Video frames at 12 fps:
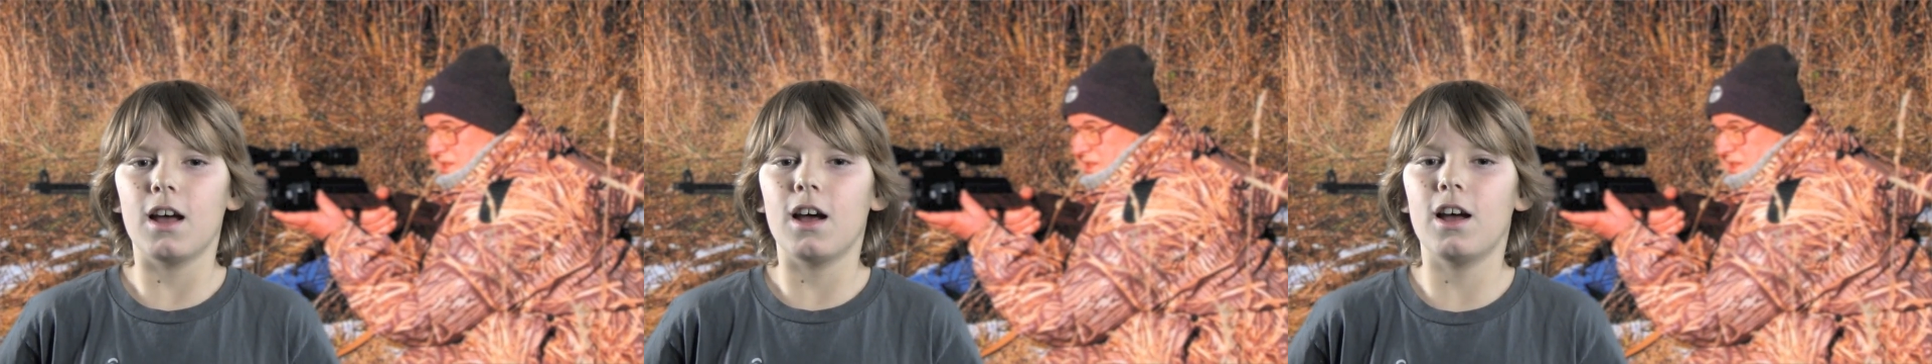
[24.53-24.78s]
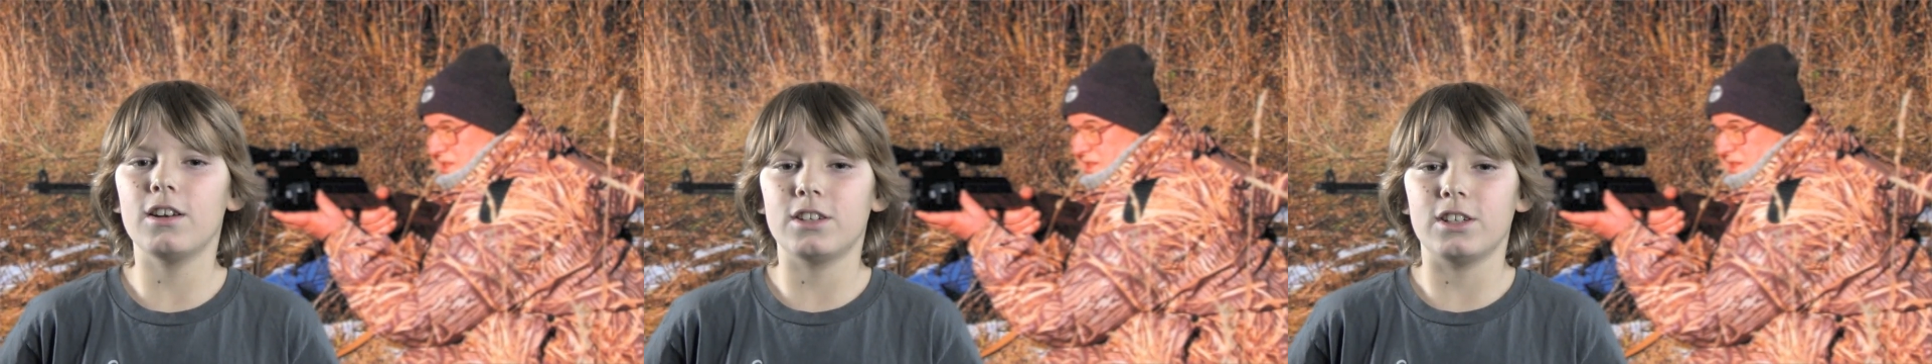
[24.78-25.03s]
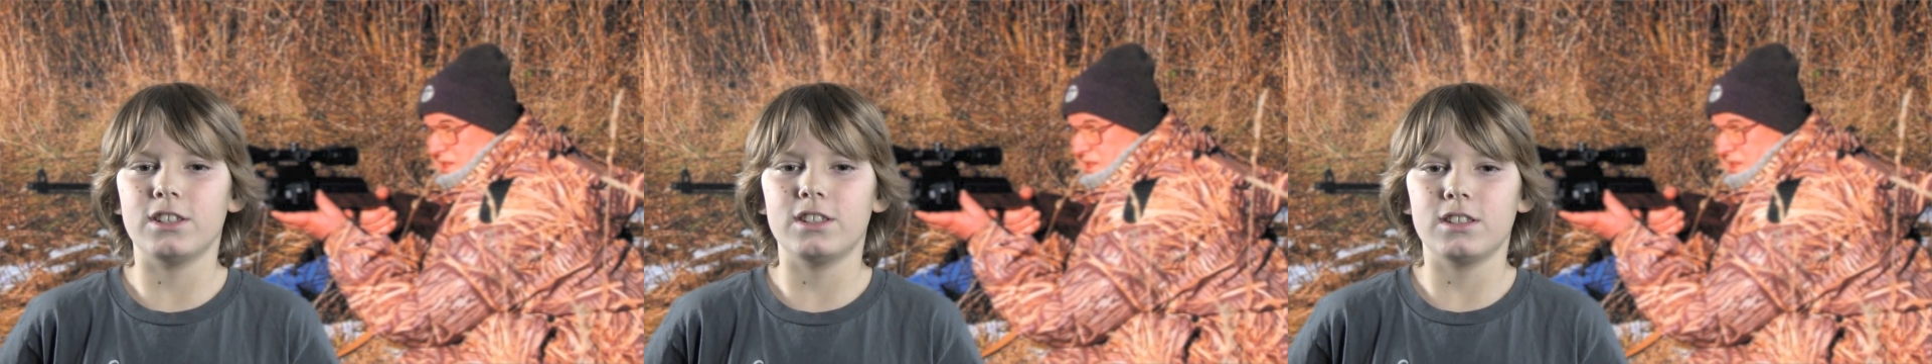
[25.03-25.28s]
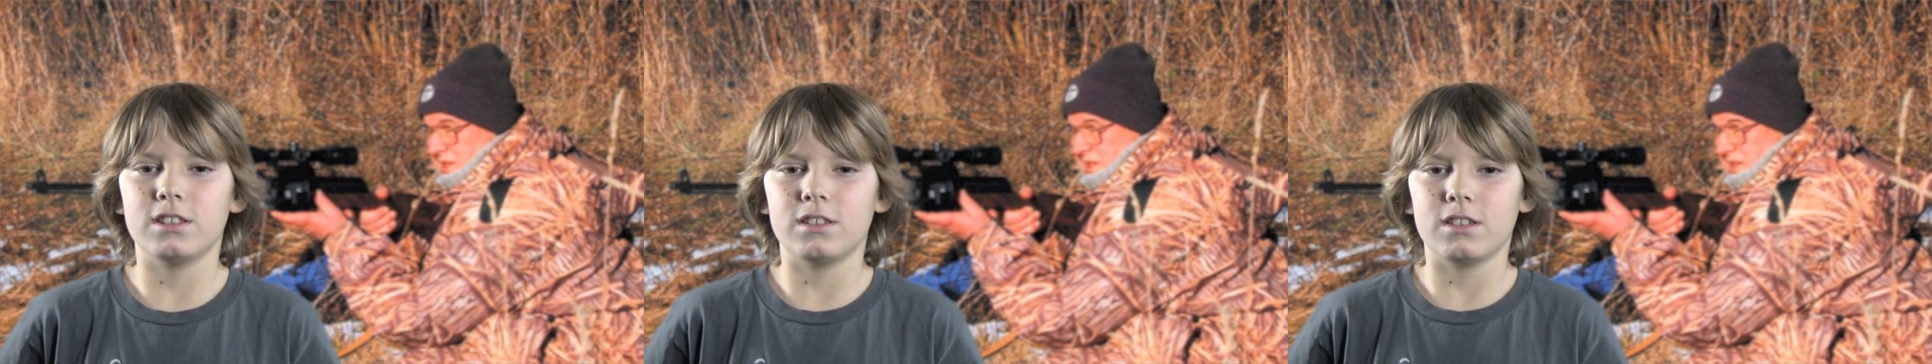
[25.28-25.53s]

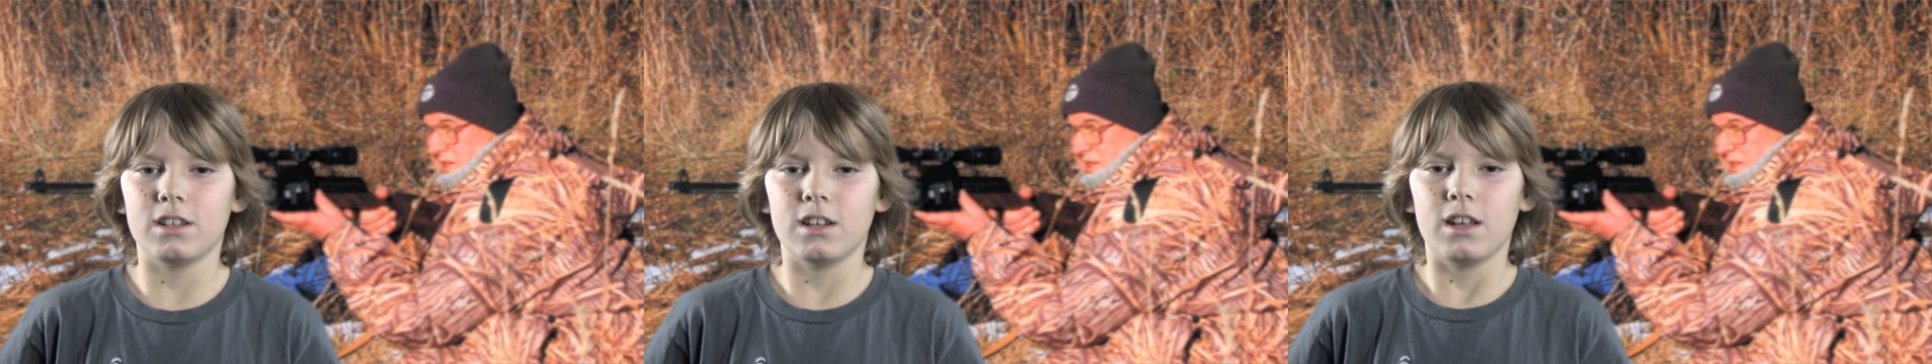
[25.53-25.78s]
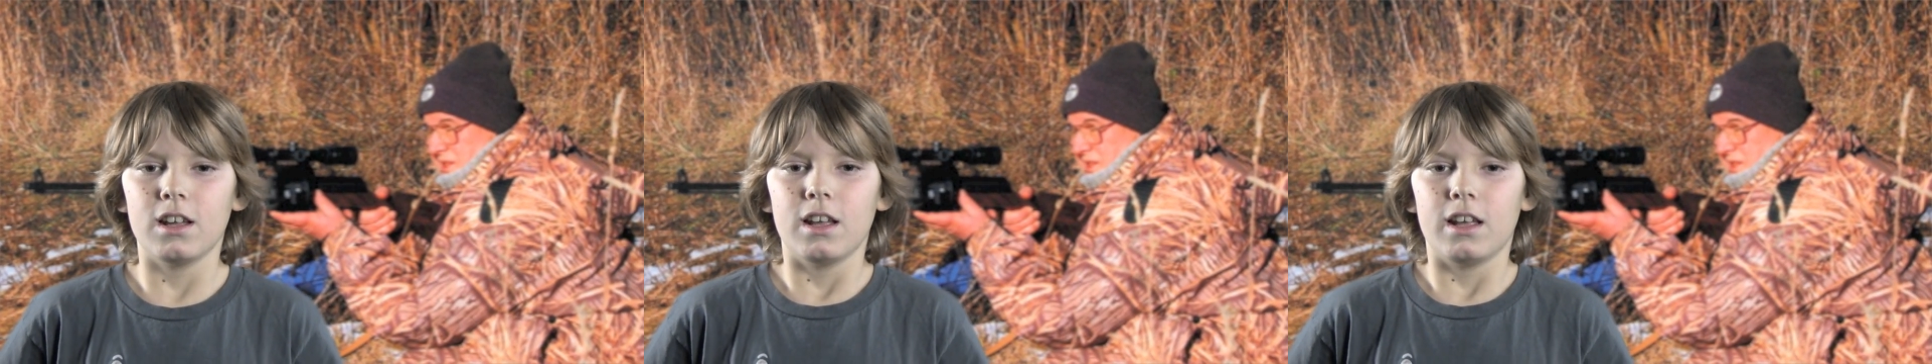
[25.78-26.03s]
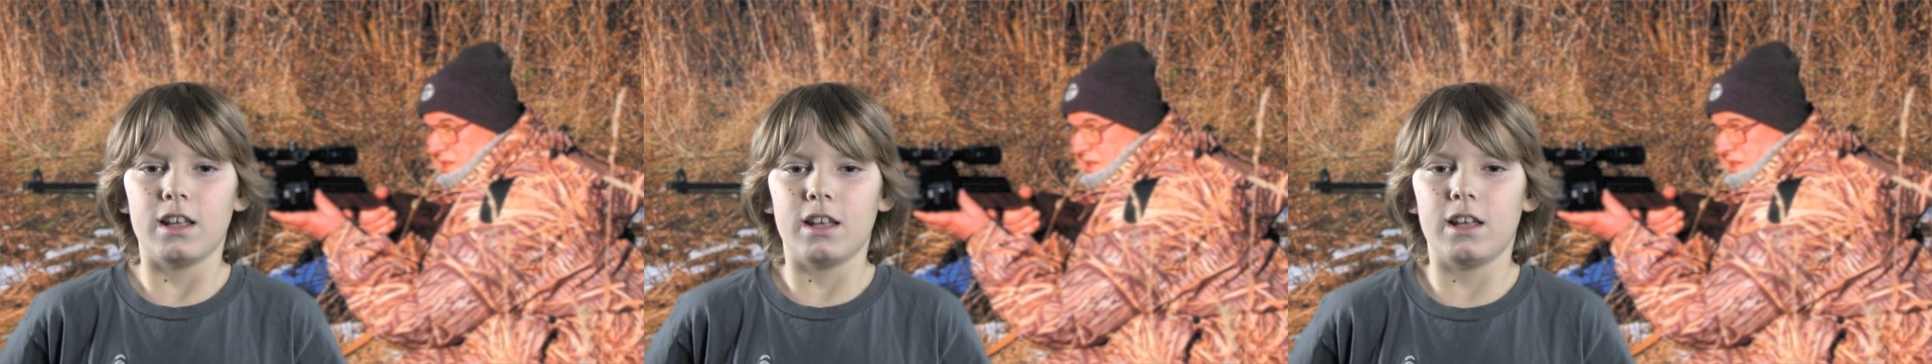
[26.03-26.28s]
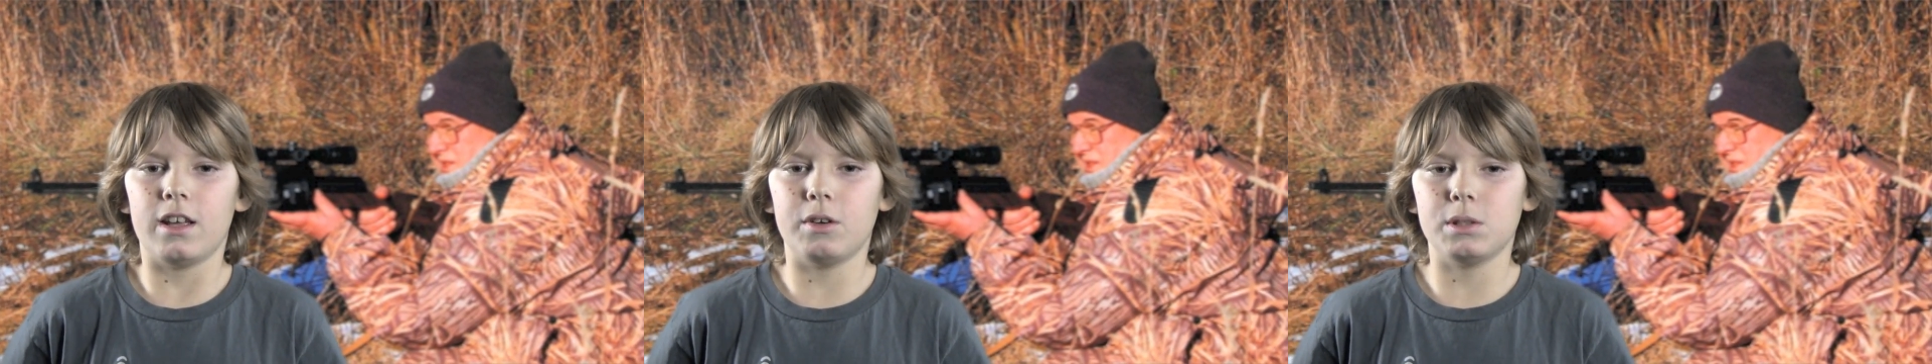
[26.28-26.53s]
hunters.
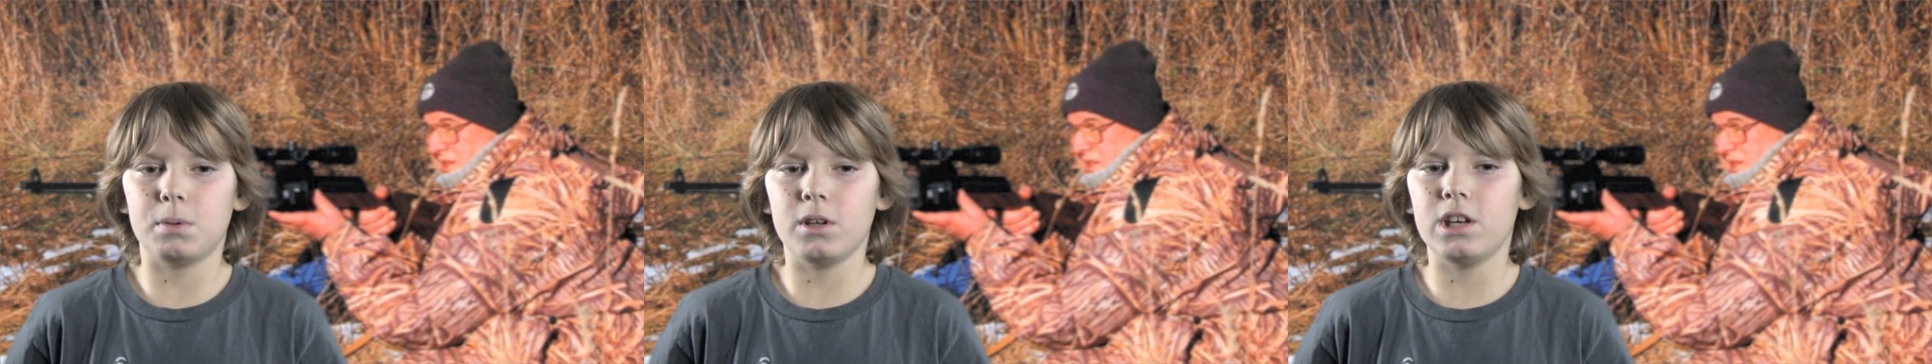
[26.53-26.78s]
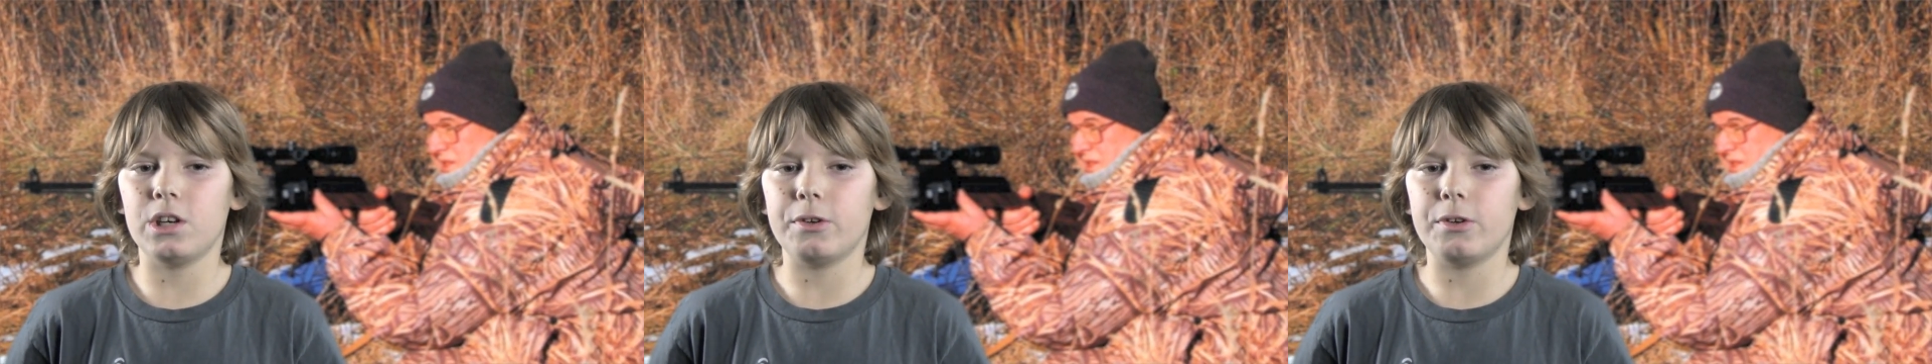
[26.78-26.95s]
It was put